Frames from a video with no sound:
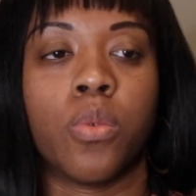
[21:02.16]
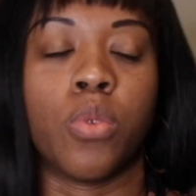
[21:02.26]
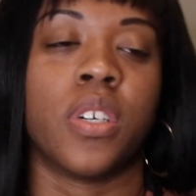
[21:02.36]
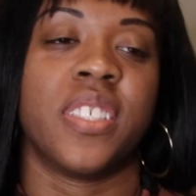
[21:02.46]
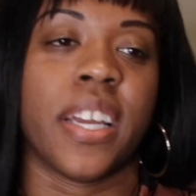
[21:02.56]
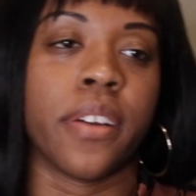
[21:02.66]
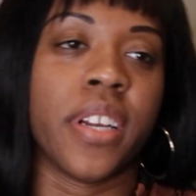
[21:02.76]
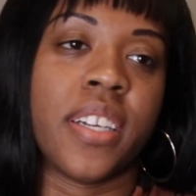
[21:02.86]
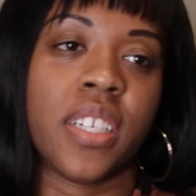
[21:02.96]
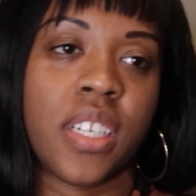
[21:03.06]
Well, is
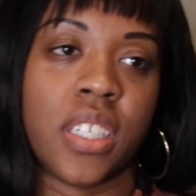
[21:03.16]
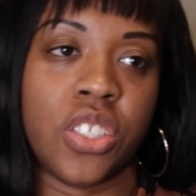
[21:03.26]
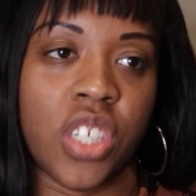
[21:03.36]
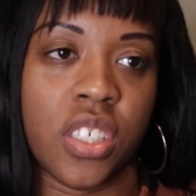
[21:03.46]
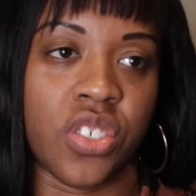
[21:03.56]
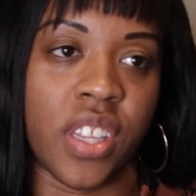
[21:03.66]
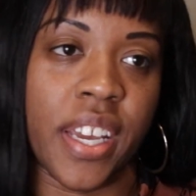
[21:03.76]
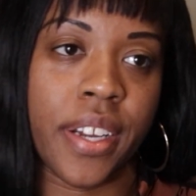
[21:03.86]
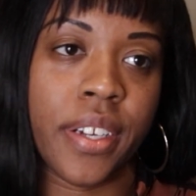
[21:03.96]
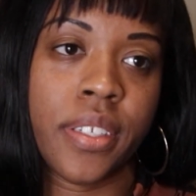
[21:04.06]
Ariana gonna judge
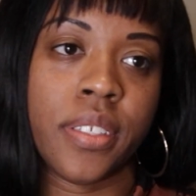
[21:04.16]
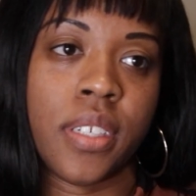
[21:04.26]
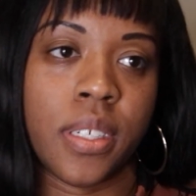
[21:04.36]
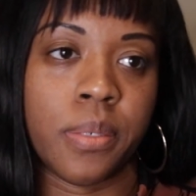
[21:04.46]
their